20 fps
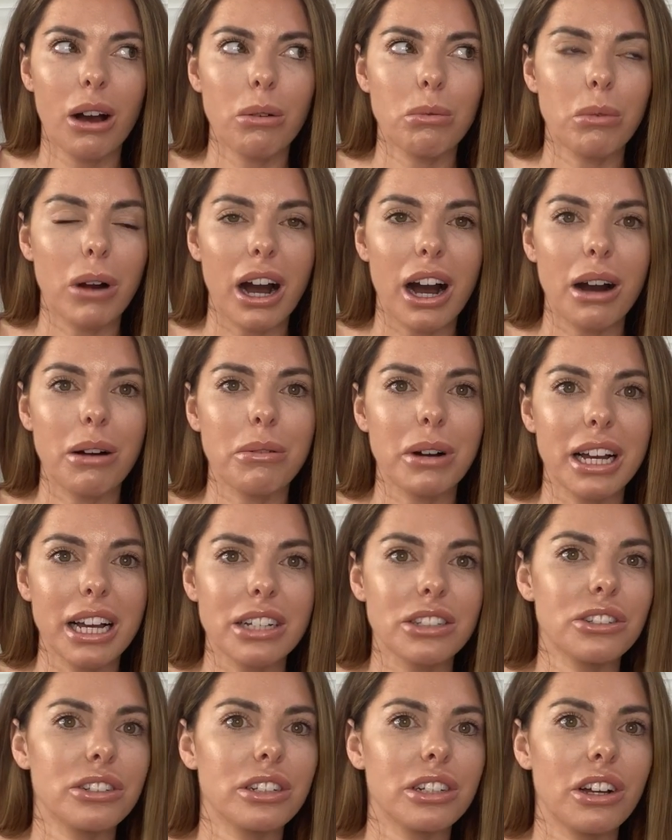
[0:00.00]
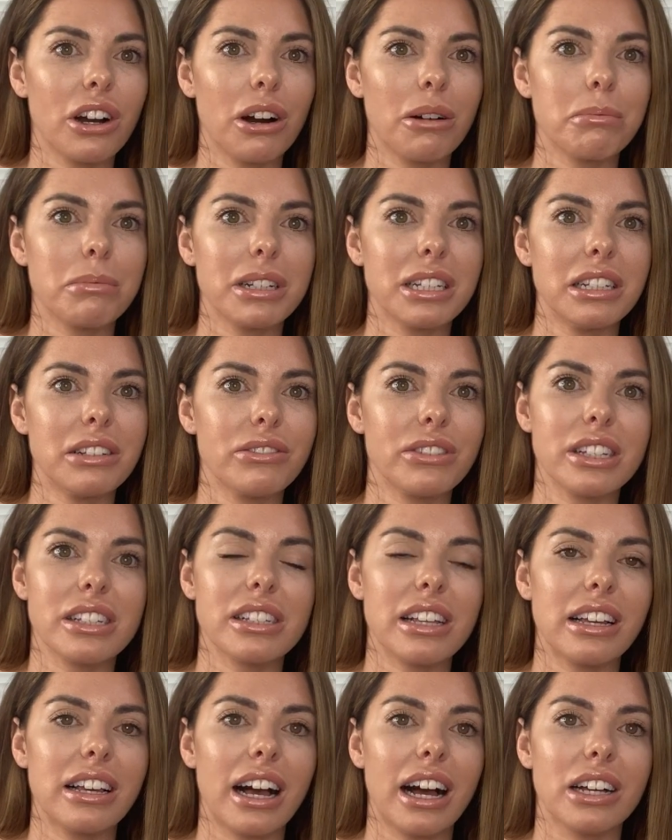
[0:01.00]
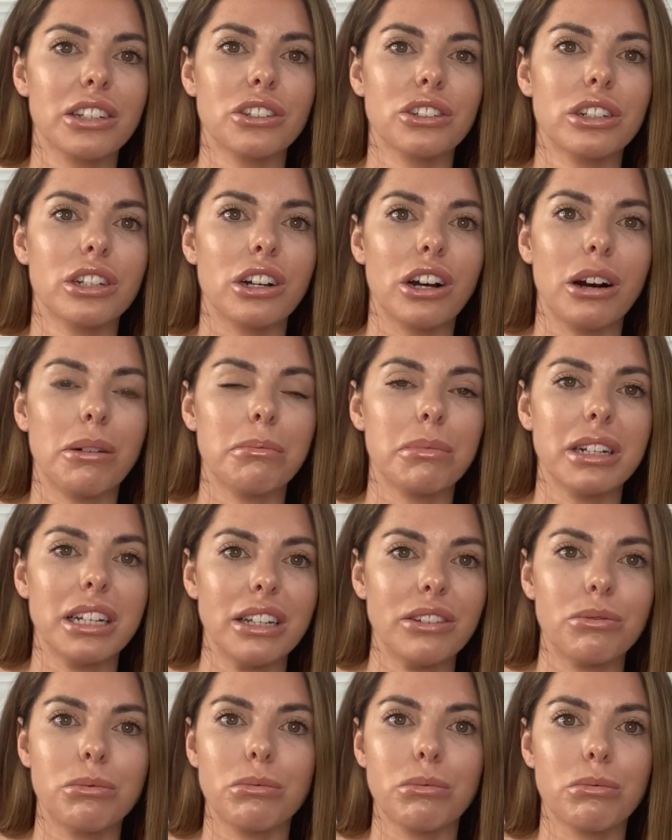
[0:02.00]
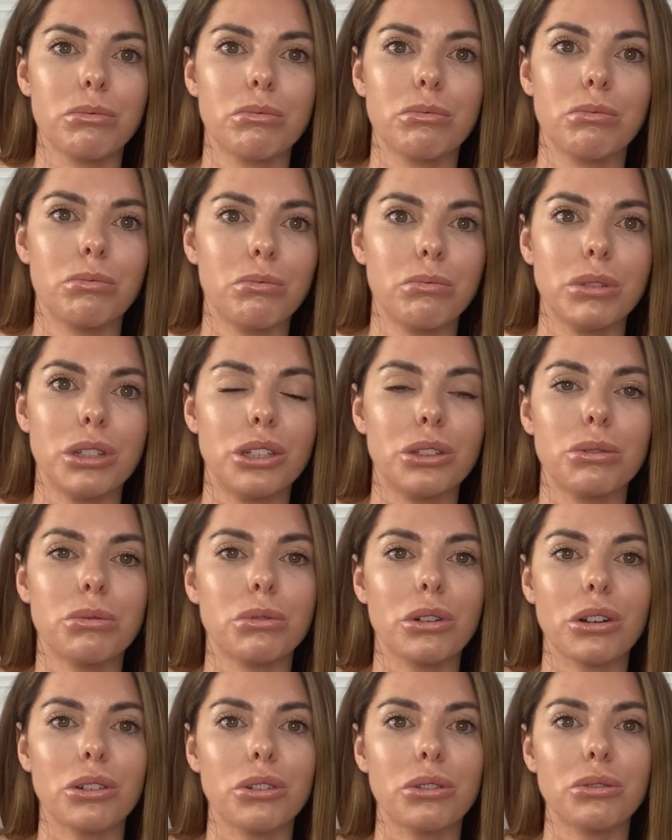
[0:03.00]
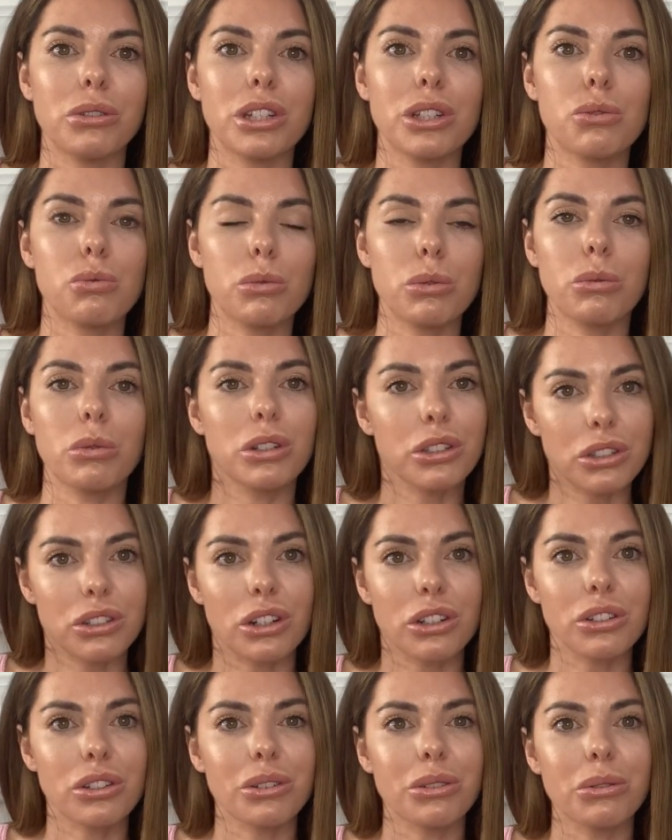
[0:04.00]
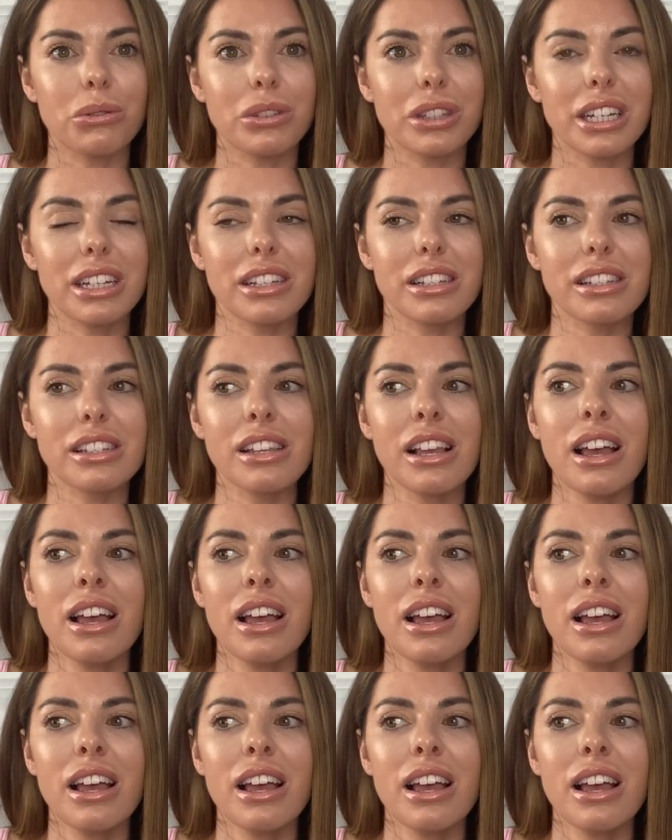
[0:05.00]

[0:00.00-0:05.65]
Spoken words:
wow, I actually can't believe this. I actually can't believe we do not know this. We was not told this.